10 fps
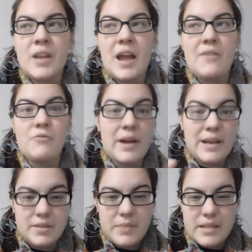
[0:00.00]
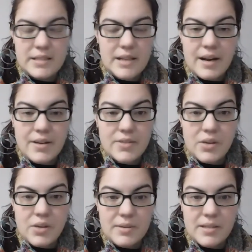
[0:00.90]
have random indie dyers
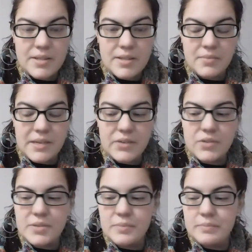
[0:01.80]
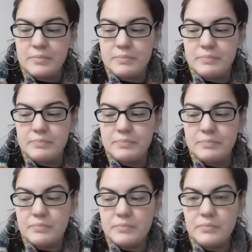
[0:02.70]
all intermingled.
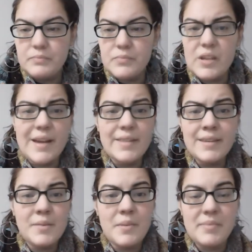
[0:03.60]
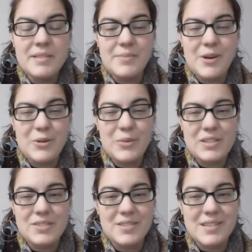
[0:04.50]
I think there might be some other
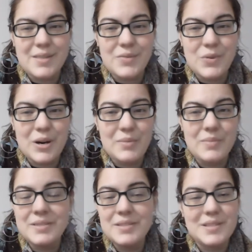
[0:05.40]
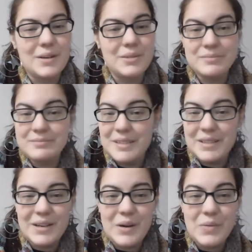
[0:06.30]
questions on the form, so
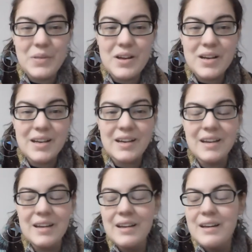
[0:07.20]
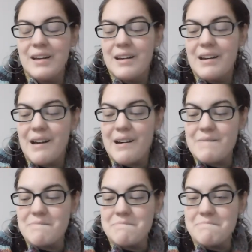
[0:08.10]
go look.
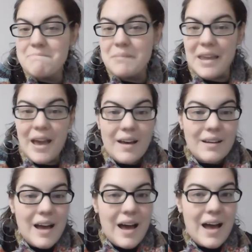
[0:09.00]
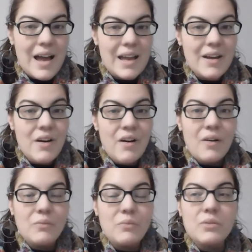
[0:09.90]
Um, yeah, I
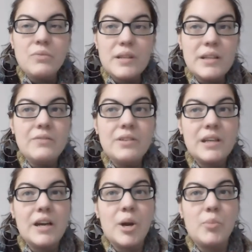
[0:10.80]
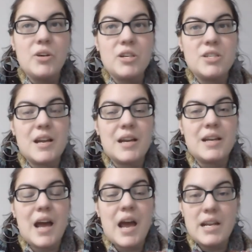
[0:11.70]
would really, really
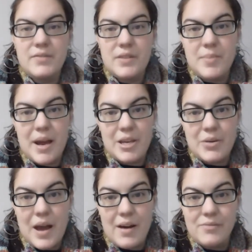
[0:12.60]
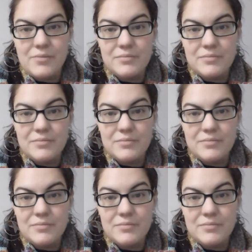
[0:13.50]
appreciate any feedback you have